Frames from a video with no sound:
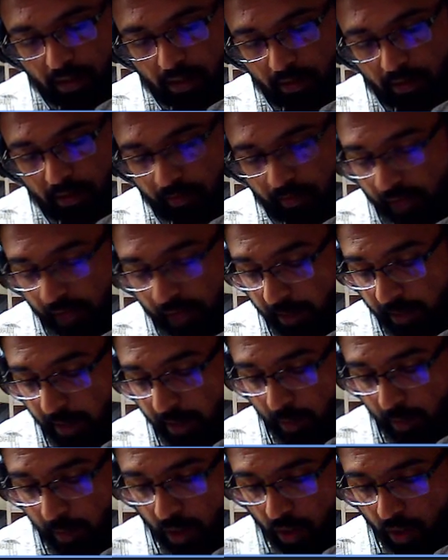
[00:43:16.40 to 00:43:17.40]
weight by
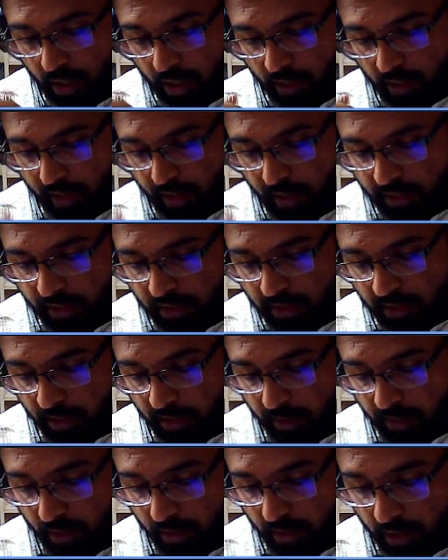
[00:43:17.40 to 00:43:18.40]
molecular weight is nothing but
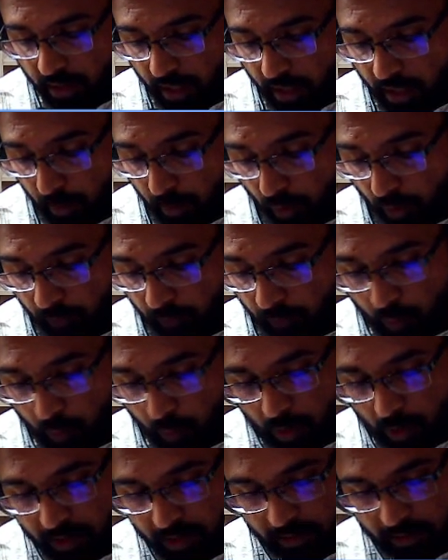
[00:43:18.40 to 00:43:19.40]
the number of moles.
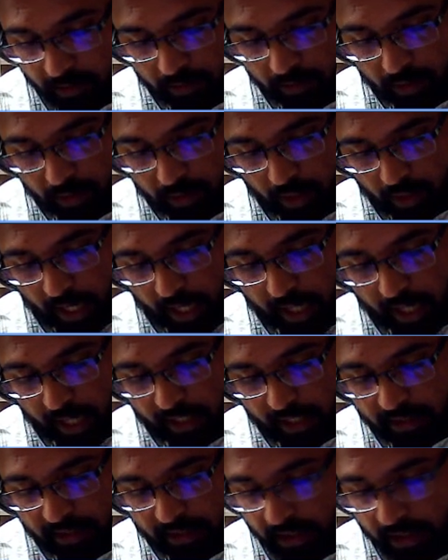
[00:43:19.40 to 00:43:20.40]
So N is
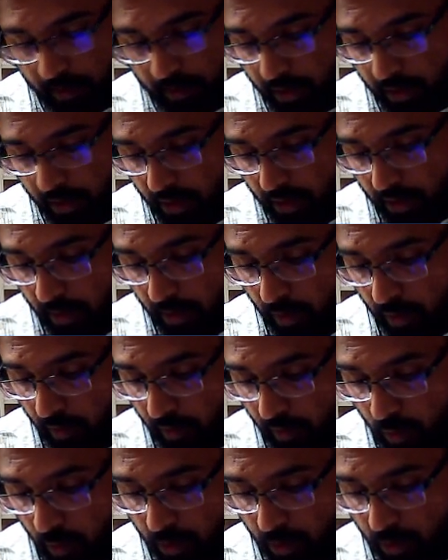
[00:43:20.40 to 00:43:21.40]
nothing but your number of moles.